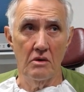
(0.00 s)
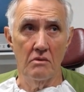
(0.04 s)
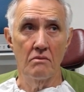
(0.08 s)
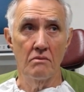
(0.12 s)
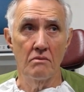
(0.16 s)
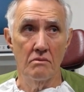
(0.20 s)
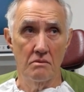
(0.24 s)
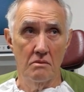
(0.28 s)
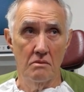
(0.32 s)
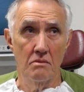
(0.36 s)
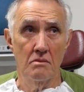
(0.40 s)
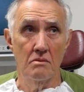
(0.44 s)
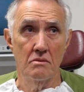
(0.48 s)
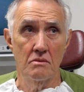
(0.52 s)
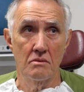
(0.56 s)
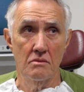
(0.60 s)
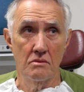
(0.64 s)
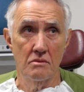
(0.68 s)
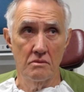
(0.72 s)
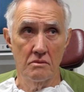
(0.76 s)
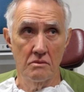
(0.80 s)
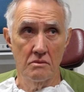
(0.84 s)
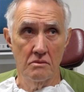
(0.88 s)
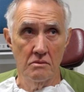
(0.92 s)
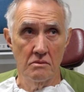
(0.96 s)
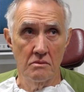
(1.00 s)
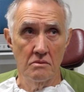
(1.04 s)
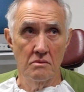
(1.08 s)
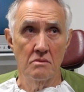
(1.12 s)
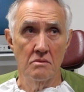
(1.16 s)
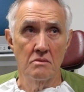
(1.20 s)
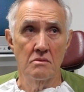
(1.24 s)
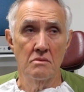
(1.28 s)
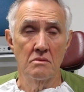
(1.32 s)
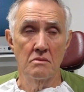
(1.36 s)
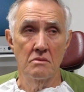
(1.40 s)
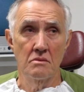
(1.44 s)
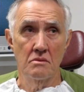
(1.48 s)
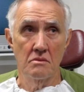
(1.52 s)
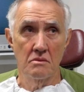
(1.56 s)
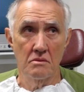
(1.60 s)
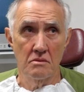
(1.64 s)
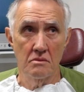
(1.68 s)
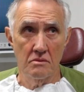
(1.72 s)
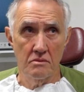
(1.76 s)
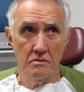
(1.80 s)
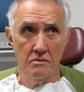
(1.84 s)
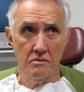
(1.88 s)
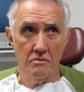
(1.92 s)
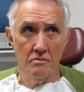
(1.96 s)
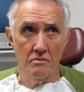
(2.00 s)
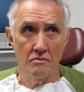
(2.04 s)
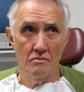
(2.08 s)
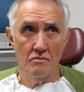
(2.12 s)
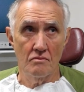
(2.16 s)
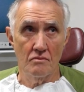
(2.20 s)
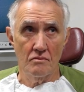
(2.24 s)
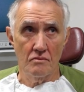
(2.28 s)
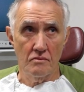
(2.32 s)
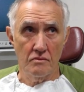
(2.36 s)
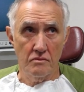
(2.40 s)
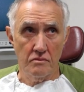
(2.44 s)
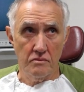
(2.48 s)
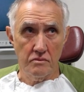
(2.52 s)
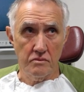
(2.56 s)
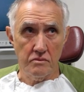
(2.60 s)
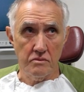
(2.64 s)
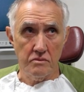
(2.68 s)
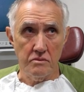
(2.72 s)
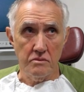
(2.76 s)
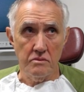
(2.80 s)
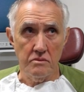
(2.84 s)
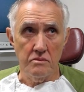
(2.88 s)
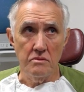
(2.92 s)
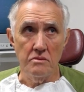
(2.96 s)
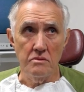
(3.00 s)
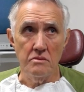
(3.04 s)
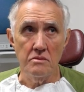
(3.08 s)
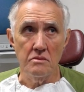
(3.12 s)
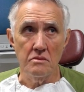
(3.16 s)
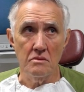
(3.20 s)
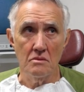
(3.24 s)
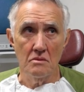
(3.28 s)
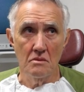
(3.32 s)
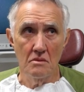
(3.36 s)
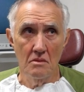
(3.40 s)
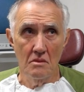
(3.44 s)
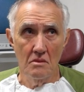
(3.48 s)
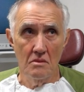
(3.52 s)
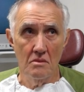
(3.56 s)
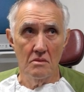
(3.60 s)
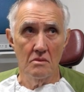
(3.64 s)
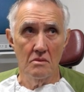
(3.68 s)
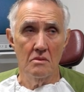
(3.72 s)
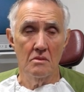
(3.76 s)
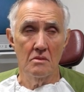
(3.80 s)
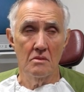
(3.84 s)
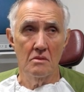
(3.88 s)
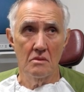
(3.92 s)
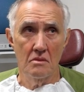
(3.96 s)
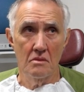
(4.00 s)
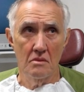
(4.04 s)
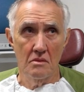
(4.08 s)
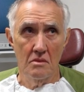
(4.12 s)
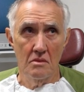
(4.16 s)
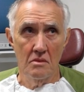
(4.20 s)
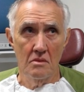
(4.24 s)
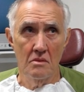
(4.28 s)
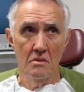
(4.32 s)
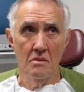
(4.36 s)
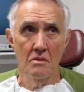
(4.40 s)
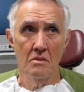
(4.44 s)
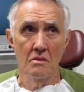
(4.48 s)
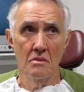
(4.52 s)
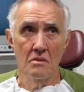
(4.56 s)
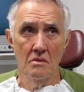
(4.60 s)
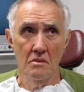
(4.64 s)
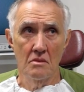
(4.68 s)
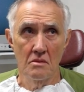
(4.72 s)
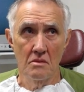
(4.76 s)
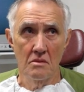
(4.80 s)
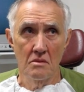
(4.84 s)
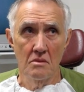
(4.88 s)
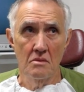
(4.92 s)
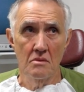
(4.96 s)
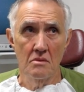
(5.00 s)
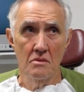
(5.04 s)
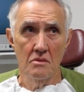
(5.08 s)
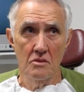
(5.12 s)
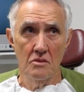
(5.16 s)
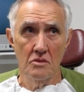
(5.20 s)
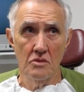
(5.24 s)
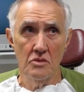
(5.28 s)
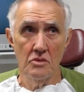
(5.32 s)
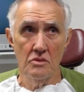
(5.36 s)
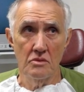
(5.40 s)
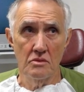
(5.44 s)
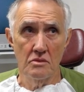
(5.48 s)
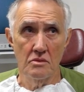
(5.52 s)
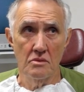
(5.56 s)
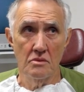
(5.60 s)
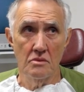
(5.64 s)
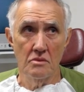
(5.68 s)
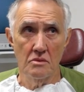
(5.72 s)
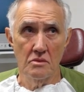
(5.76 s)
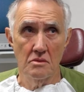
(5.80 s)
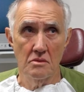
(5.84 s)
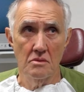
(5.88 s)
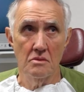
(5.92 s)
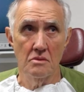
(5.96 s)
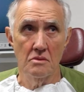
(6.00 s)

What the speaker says: do a balloon dilation of the maxillary sinuses through a small puncture under the lip. You ready to start?